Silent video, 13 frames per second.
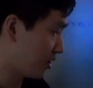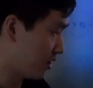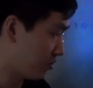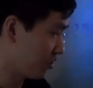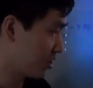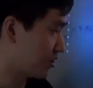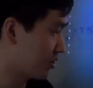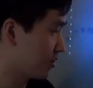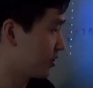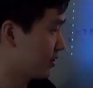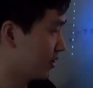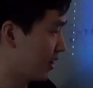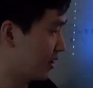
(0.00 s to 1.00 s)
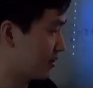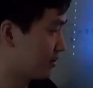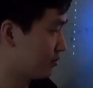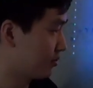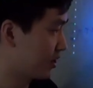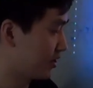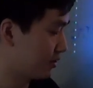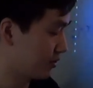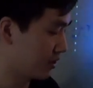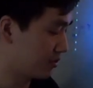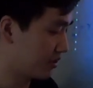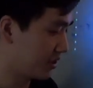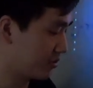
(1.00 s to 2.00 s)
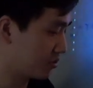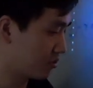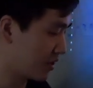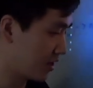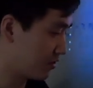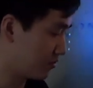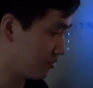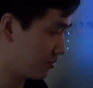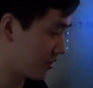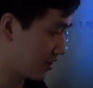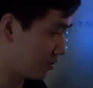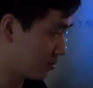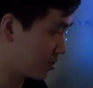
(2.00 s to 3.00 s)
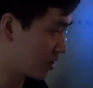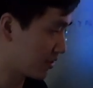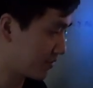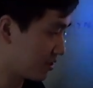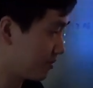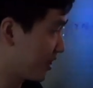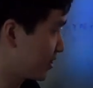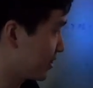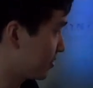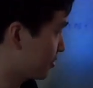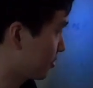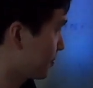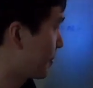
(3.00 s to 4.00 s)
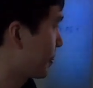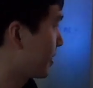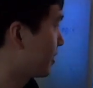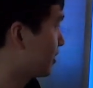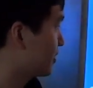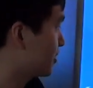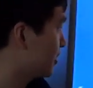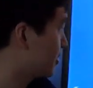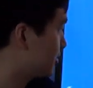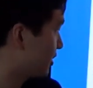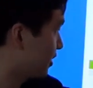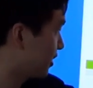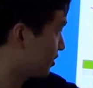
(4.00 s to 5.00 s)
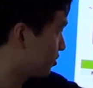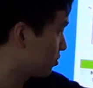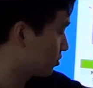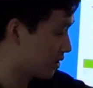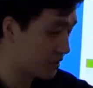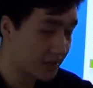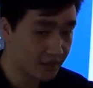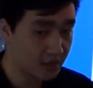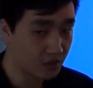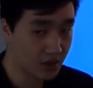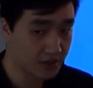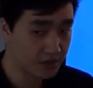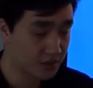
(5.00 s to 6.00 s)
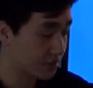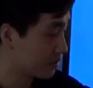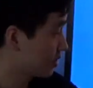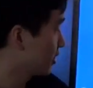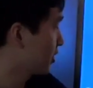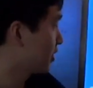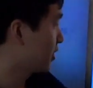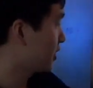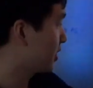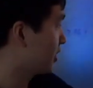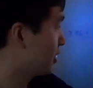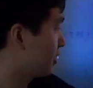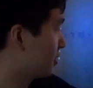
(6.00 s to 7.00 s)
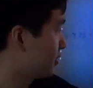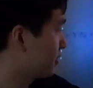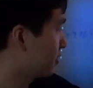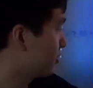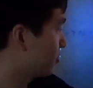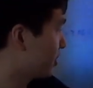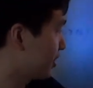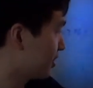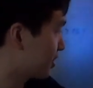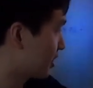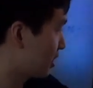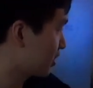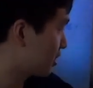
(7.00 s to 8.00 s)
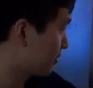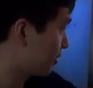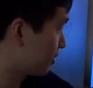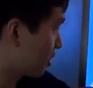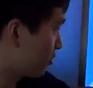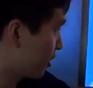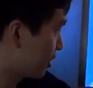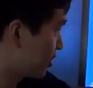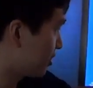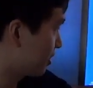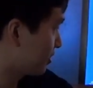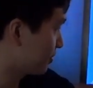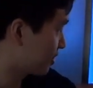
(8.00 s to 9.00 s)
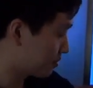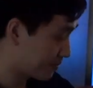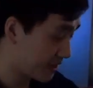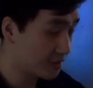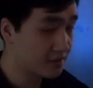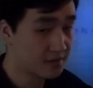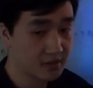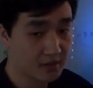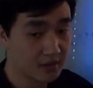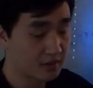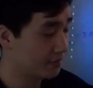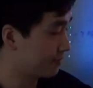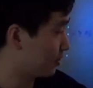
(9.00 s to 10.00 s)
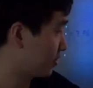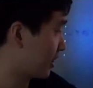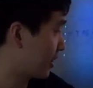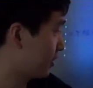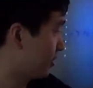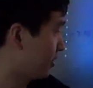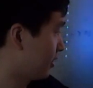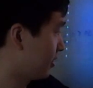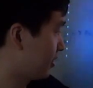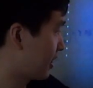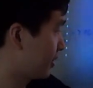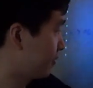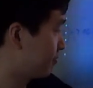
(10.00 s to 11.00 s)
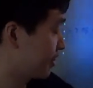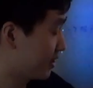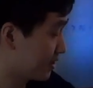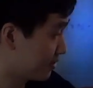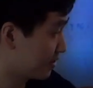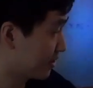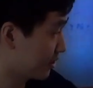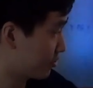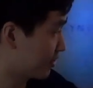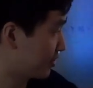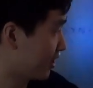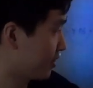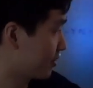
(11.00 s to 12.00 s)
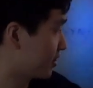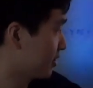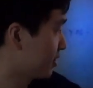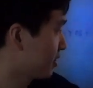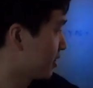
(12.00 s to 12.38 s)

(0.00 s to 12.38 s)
original. We don't need to resolution of the images. So this leads to another question. We need a lot of storage space for naive-Bayes nearest neighbor,